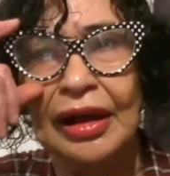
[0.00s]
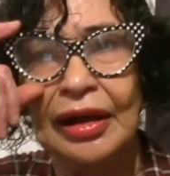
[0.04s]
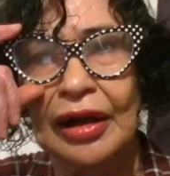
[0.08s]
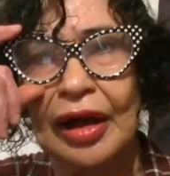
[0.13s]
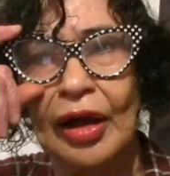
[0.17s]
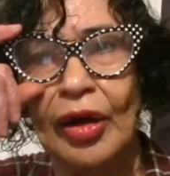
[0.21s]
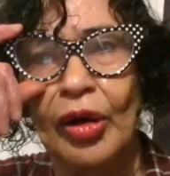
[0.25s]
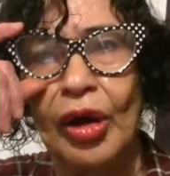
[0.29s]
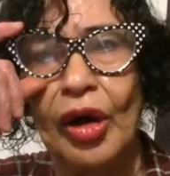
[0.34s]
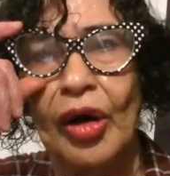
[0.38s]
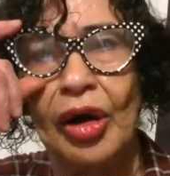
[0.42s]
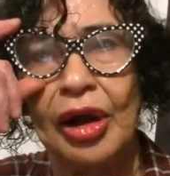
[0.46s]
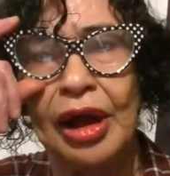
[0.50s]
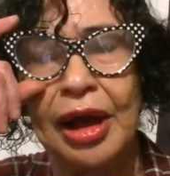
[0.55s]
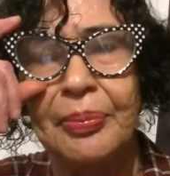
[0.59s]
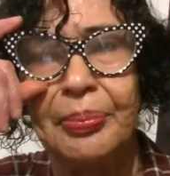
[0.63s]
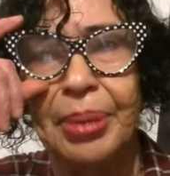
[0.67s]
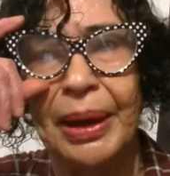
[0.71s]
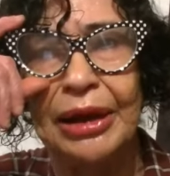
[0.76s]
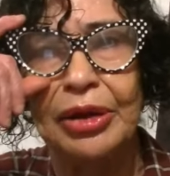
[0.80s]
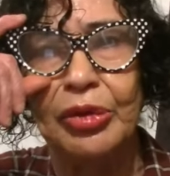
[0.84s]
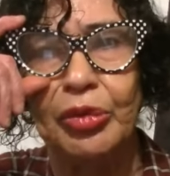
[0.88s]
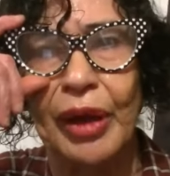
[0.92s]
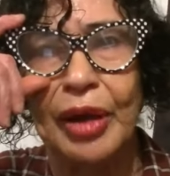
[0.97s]

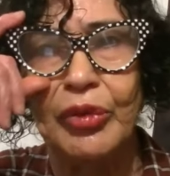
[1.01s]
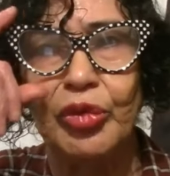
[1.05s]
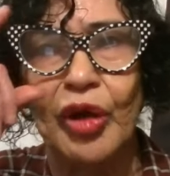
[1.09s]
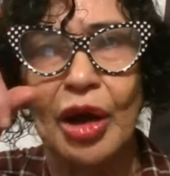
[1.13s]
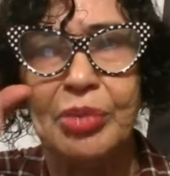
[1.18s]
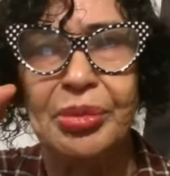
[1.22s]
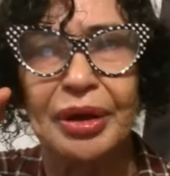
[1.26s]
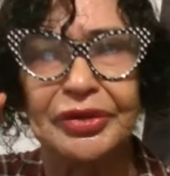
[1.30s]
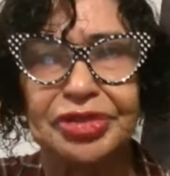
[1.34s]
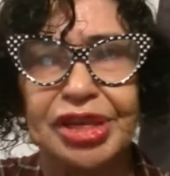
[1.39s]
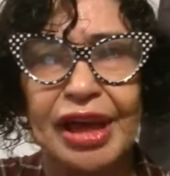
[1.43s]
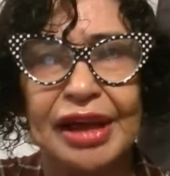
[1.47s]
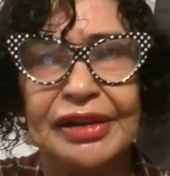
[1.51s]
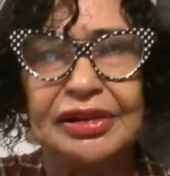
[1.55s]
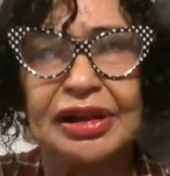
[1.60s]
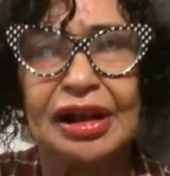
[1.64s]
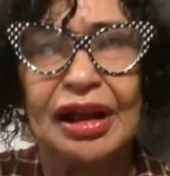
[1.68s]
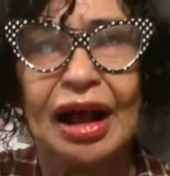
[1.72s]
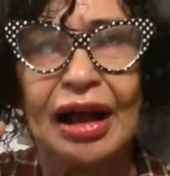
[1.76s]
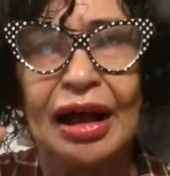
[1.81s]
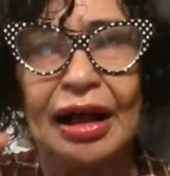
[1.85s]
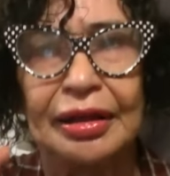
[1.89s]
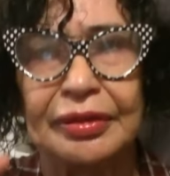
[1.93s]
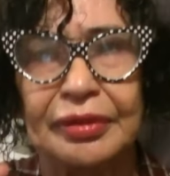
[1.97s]
And by the way, one more thing.
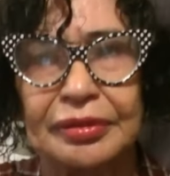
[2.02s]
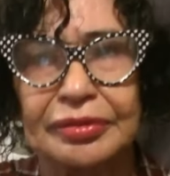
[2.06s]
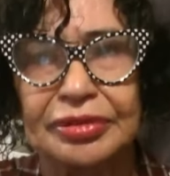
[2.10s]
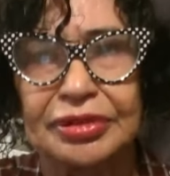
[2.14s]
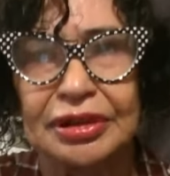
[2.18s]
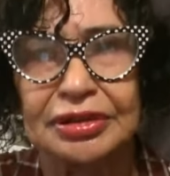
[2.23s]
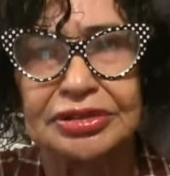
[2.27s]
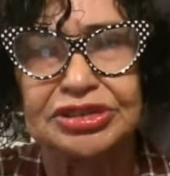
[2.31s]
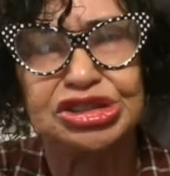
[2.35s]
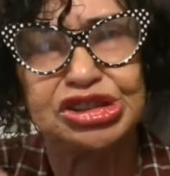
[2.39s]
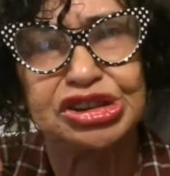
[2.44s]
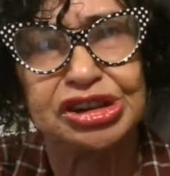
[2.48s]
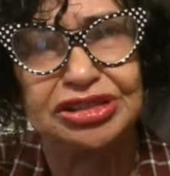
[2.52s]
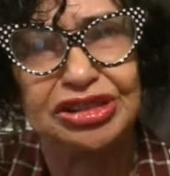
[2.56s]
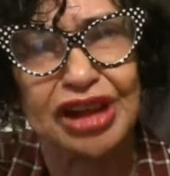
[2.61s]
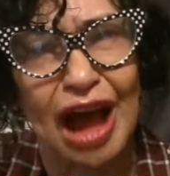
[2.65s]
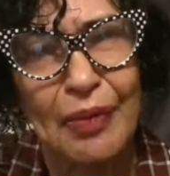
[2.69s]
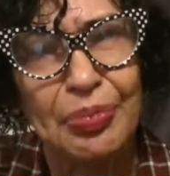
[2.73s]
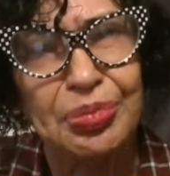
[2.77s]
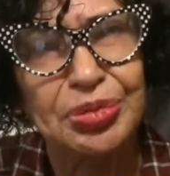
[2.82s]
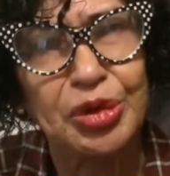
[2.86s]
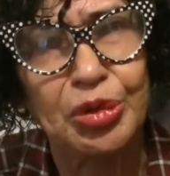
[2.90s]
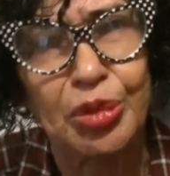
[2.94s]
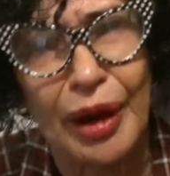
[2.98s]

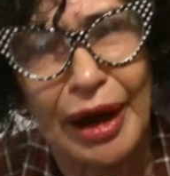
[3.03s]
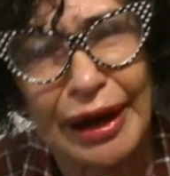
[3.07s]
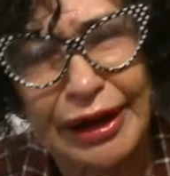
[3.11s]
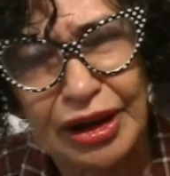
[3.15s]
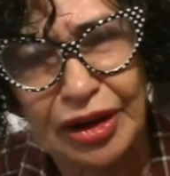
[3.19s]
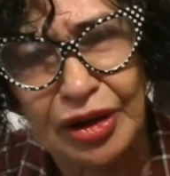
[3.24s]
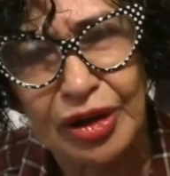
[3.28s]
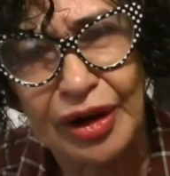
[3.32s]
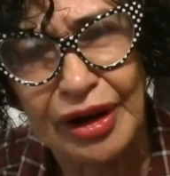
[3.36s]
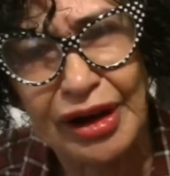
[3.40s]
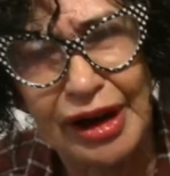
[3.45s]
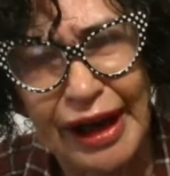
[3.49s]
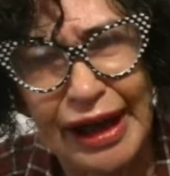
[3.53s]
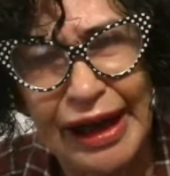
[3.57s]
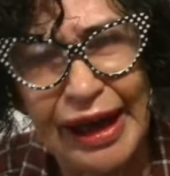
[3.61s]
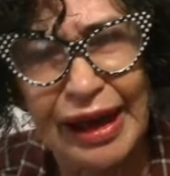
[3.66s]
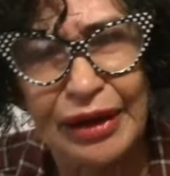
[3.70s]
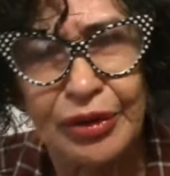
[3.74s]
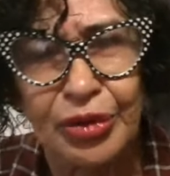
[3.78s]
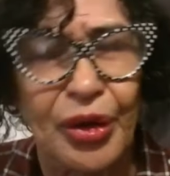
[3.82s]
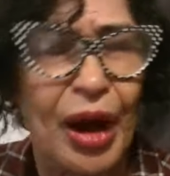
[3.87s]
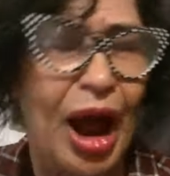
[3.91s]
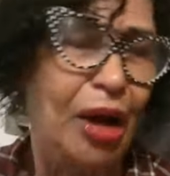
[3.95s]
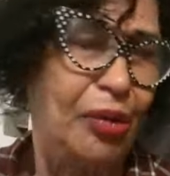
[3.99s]
Stop ringing your
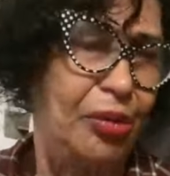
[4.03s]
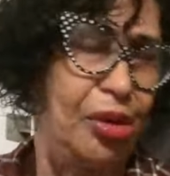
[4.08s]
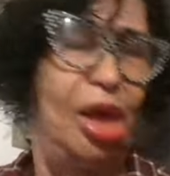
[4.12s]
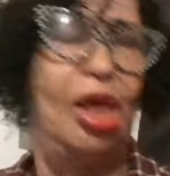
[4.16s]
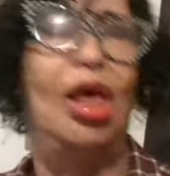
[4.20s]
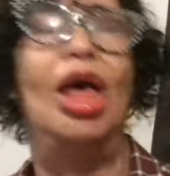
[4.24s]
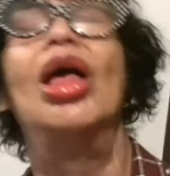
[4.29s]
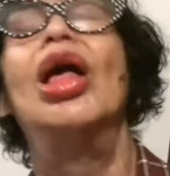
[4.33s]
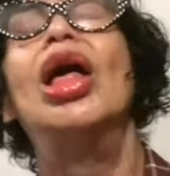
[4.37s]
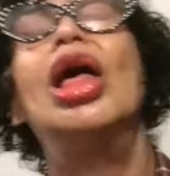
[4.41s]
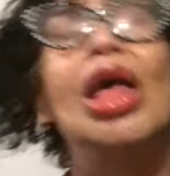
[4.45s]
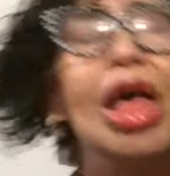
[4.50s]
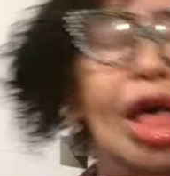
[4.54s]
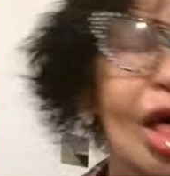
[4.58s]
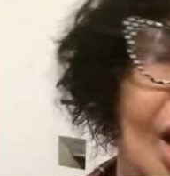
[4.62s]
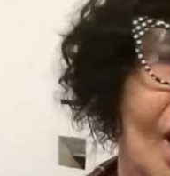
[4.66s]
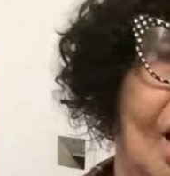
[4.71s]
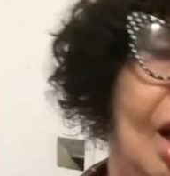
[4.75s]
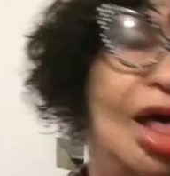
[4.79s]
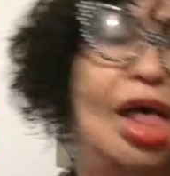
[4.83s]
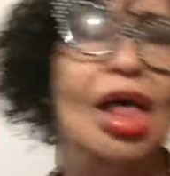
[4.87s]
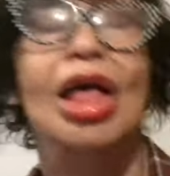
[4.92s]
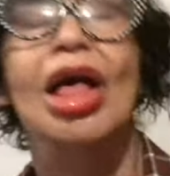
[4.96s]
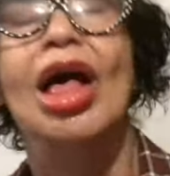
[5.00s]
head around.
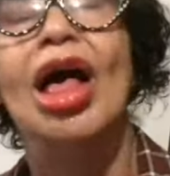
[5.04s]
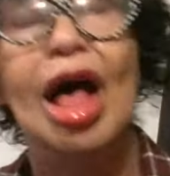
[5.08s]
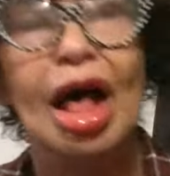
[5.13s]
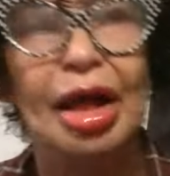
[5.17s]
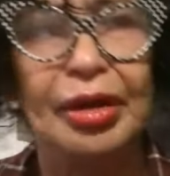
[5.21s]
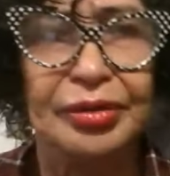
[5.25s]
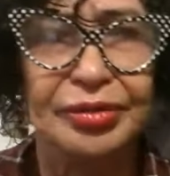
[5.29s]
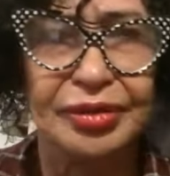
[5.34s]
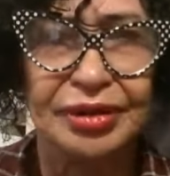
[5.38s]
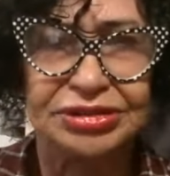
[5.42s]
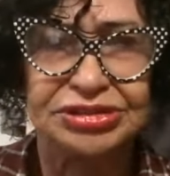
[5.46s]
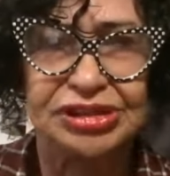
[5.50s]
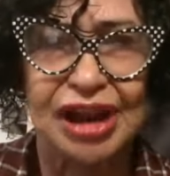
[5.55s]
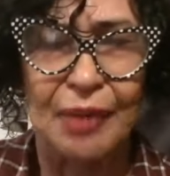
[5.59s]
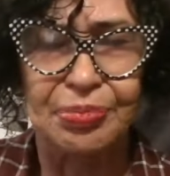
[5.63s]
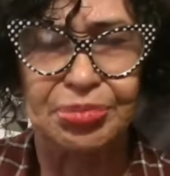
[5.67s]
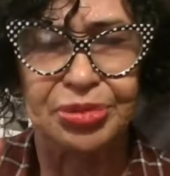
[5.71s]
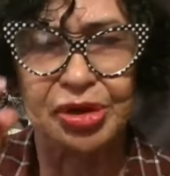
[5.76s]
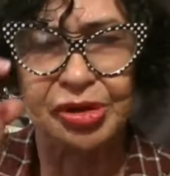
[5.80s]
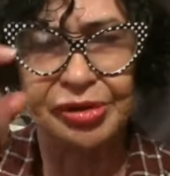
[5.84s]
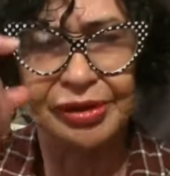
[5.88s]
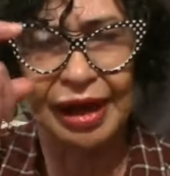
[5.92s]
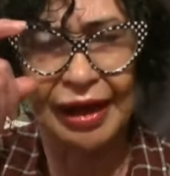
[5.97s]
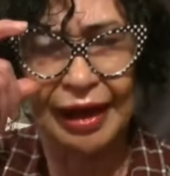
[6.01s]

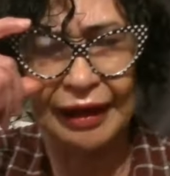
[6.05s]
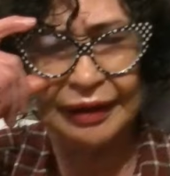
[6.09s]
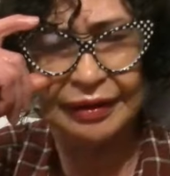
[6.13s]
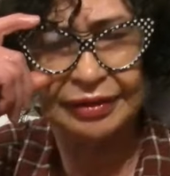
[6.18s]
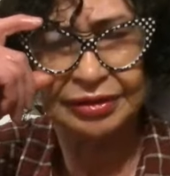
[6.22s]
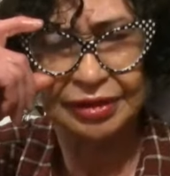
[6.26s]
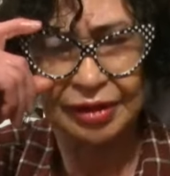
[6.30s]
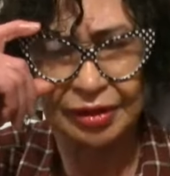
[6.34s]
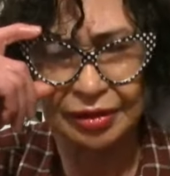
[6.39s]
Stop doing that.